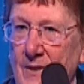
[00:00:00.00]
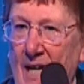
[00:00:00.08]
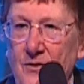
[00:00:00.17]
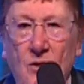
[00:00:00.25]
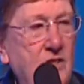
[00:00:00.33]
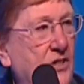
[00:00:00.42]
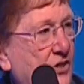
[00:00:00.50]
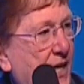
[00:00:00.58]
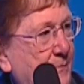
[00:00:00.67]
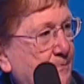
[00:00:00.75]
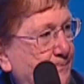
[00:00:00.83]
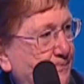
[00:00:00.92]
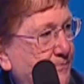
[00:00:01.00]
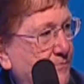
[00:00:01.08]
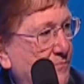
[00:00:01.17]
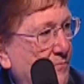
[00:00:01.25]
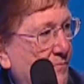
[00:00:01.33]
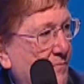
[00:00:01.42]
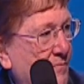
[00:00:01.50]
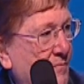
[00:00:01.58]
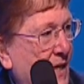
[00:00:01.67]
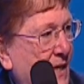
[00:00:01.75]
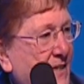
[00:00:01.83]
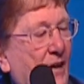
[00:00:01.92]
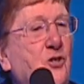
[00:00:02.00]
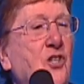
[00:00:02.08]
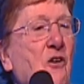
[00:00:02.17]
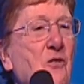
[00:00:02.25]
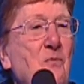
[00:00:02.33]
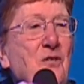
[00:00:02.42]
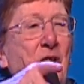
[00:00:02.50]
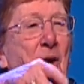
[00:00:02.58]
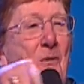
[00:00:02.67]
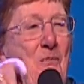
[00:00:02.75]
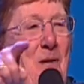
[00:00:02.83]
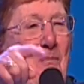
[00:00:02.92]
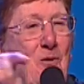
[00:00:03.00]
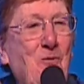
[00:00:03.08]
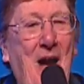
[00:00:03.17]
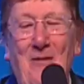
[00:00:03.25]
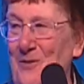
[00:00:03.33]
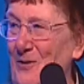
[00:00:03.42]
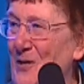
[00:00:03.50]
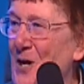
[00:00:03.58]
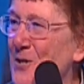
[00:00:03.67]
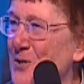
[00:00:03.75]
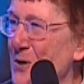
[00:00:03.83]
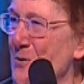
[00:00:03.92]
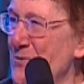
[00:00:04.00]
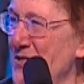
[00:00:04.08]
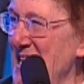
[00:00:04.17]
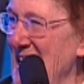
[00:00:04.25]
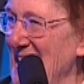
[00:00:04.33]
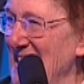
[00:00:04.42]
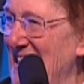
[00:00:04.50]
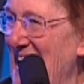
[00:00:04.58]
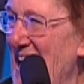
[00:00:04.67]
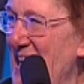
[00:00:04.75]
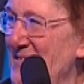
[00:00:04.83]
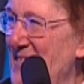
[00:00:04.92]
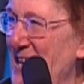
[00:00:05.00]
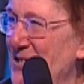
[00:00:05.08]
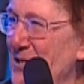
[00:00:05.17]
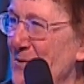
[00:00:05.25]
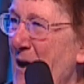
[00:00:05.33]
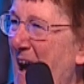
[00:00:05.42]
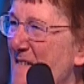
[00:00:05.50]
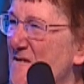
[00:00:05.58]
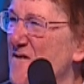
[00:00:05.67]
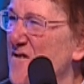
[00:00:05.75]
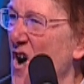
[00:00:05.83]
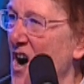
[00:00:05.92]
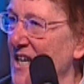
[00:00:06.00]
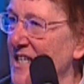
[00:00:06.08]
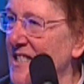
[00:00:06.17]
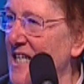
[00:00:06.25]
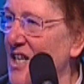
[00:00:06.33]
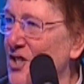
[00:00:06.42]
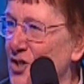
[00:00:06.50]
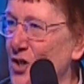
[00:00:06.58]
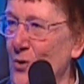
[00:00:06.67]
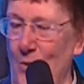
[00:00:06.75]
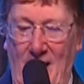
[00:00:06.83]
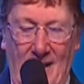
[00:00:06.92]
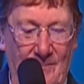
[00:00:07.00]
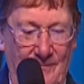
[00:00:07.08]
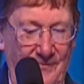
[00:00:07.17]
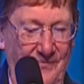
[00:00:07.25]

Got those in your head? Now share them with a couple of people around you. Two things that you have fun doing.